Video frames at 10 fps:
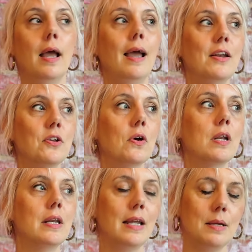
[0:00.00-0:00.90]
And her
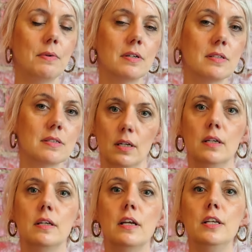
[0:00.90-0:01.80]
neighbors,
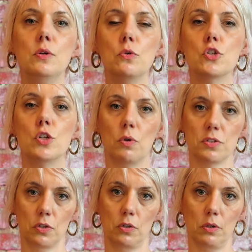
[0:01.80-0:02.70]
they knew she was
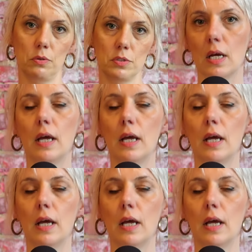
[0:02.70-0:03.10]
a ghost,